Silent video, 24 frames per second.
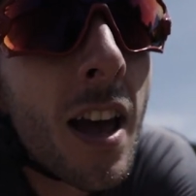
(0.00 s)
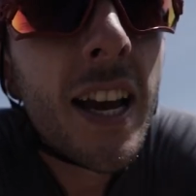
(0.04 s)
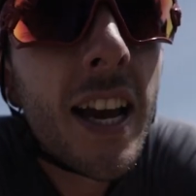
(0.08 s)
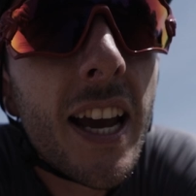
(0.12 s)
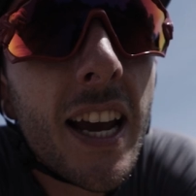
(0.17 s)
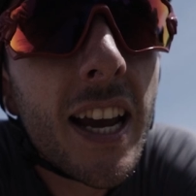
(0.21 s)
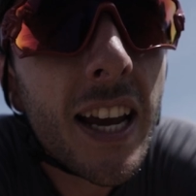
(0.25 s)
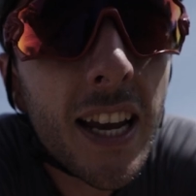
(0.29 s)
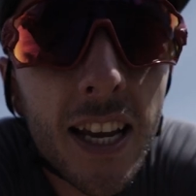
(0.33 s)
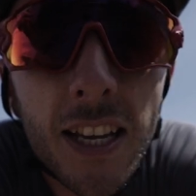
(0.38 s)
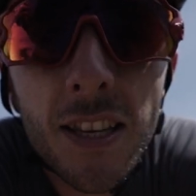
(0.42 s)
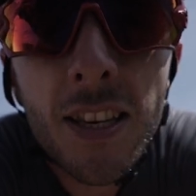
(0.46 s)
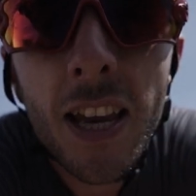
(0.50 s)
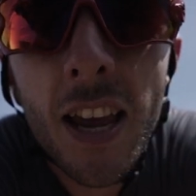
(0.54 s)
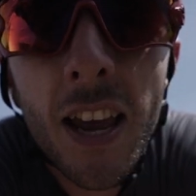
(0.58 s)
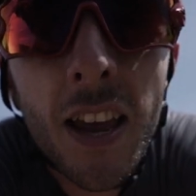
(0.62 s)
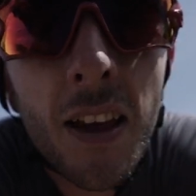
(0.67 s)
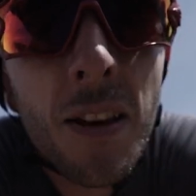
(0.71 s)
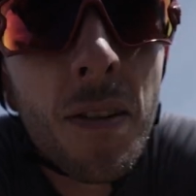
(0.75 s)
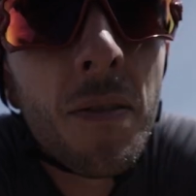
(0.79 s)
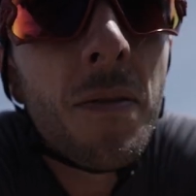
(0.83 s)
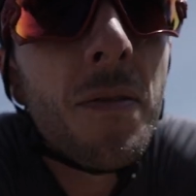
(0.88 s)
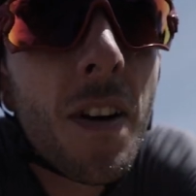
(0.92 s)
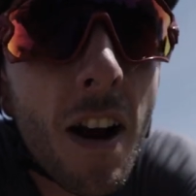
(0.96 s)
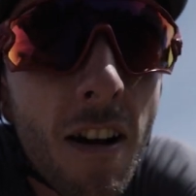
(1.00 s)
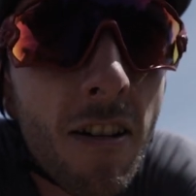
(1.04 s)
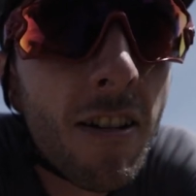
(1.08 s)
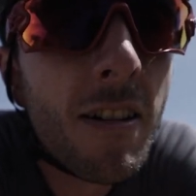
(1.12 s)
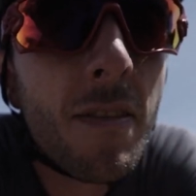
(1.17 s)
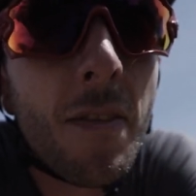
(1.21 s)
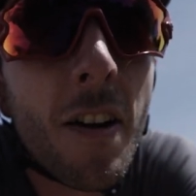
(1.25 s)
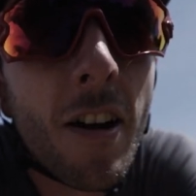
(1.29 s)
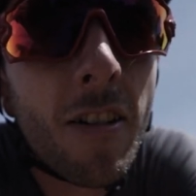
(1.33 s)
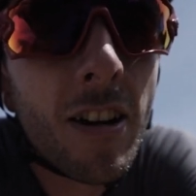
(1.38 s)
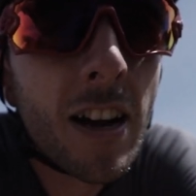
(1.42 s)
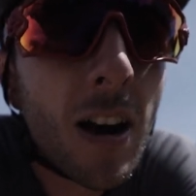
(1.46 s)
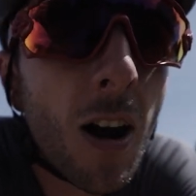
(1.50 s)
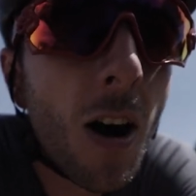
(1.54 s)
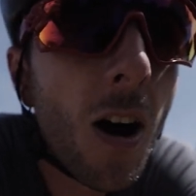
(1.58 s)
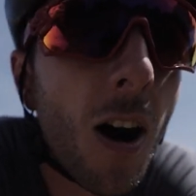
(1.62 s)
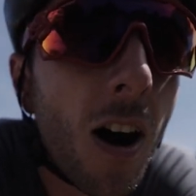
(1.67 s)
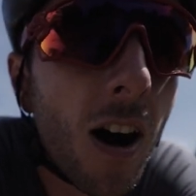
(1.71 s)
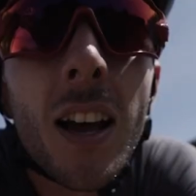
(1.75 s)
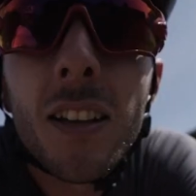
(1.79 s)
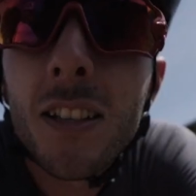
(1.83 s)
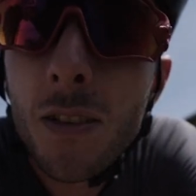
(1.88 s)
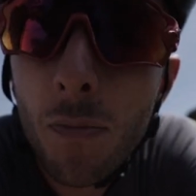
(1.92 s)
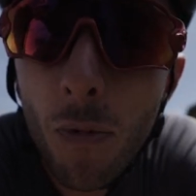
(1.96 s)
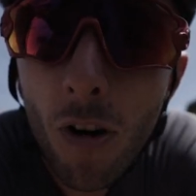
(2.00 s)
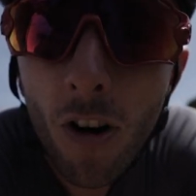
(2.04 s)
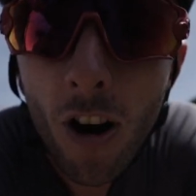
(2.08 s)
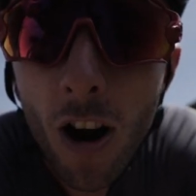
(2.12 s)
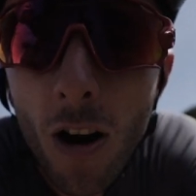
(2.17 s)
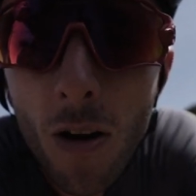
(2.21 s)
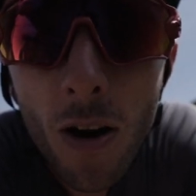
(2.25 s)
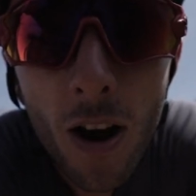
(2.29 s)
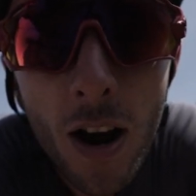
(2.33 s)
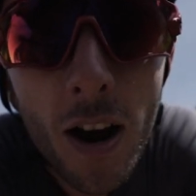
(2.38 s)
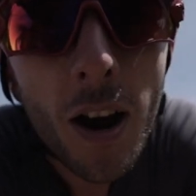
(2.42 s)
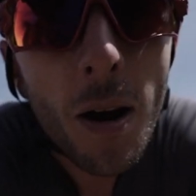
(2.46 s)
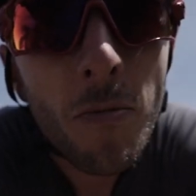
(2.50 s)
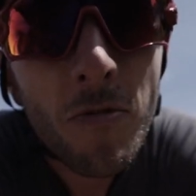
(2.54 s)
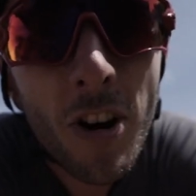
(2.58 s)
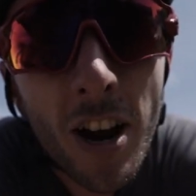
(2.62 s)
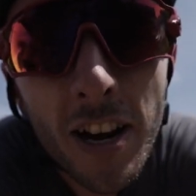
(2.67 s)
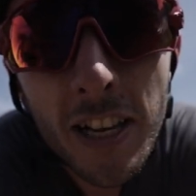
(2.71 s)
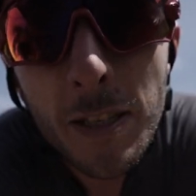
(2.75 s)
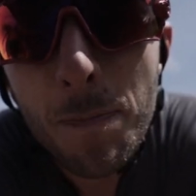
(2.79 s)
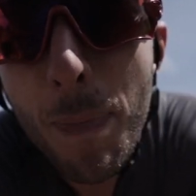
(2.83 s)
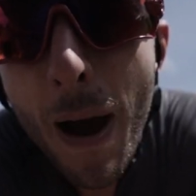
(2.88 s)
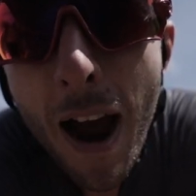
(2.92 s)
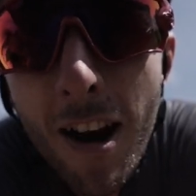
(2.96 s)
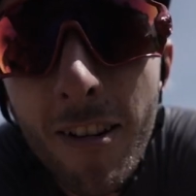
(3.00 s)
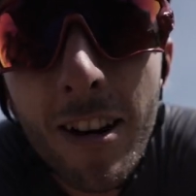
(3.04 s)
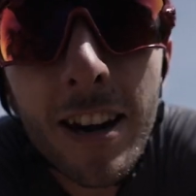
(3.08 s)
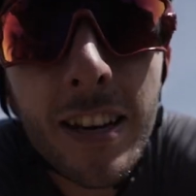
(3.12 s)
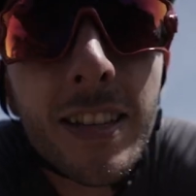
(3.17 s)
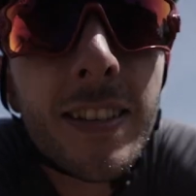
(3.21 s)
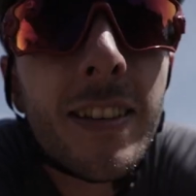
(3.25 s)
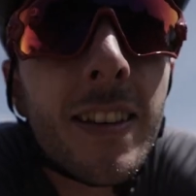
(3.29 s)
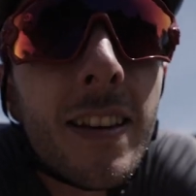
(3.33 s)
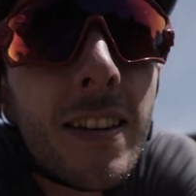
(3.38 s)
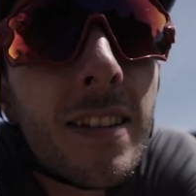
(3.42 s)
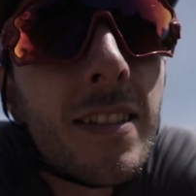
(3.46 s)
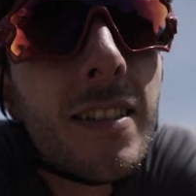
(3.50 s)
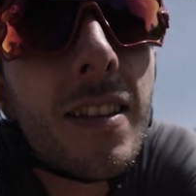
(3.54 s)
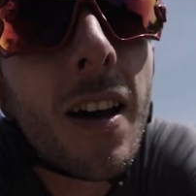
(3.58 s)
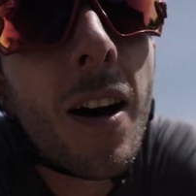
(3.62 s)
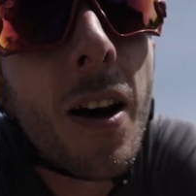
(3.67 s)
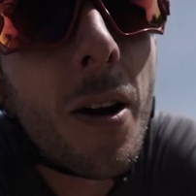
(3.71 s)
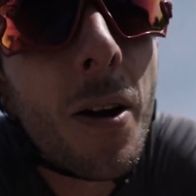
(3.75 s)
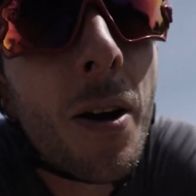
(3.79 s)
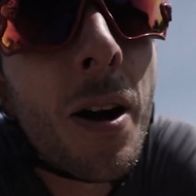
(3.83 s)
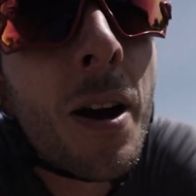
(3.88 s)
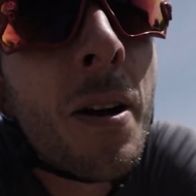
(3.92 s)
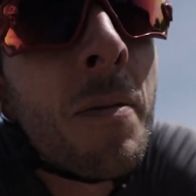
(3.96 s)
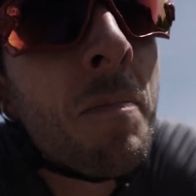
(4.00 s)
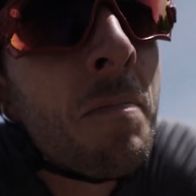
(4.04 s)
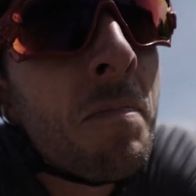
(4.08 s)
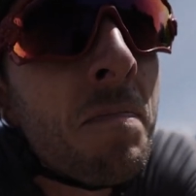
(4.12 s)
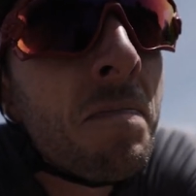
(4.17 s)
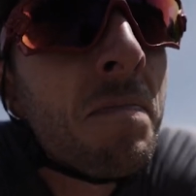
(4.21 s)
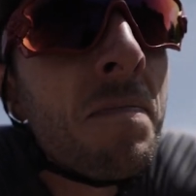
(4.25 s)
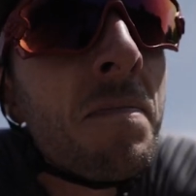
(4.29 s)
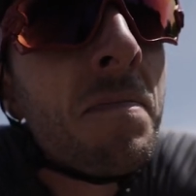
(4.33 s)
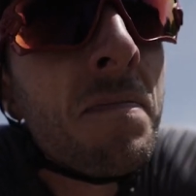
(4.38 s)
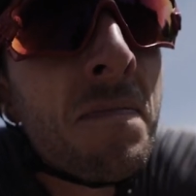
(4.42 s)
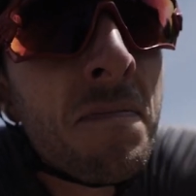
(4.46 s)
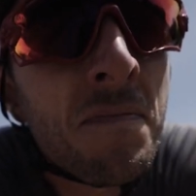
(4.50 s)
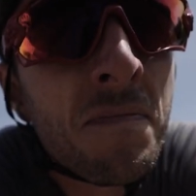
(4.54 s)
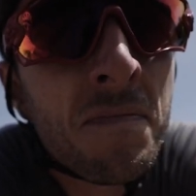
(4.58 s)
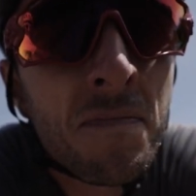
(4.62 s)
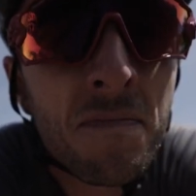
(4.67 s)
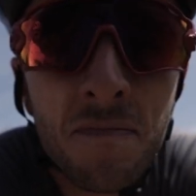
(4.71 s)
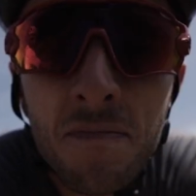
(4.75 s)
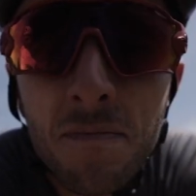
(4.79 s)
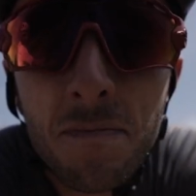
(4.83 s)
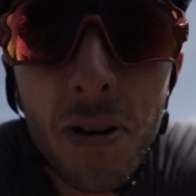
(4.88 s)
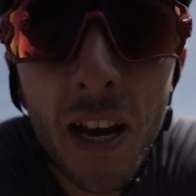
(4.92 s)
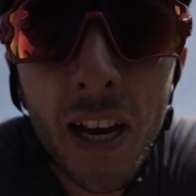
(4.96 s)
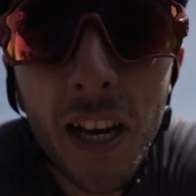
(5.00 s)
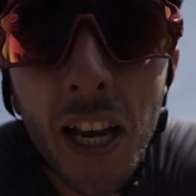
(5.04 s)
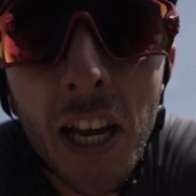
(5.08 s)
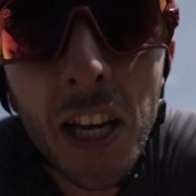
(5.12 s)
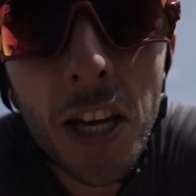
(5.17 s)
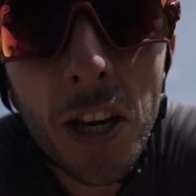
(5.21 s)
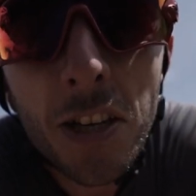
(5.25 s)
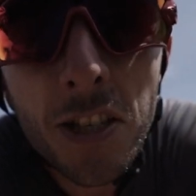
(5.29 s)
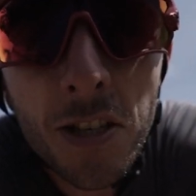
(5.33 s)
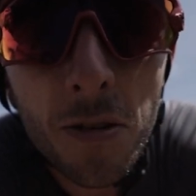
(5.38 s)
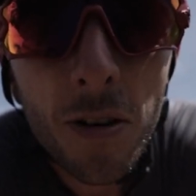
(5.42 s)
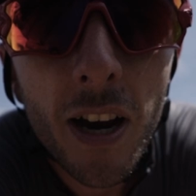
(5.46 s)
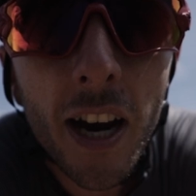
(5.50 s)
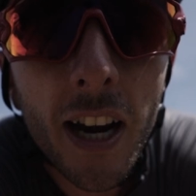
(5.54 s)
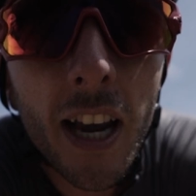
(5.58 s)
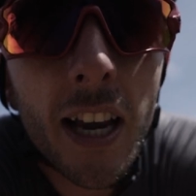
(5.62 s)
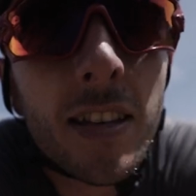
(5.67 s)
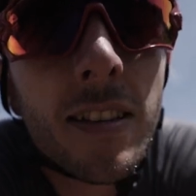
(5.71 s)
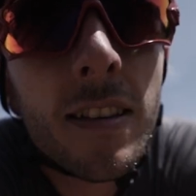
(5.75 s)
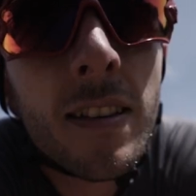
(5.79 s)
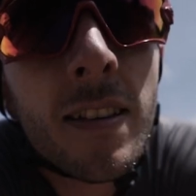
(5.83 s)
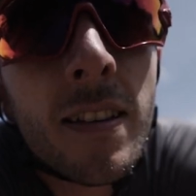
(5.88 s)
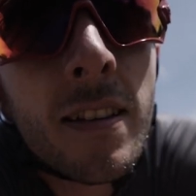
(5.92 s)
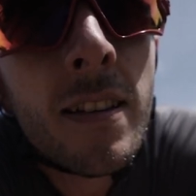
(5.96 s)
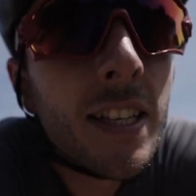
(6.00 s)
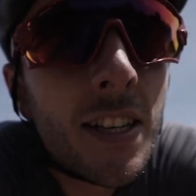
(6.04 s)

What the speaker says: It is very, very hot. Tomorrow, I'm riding to Paris, so better get used to it, I guess.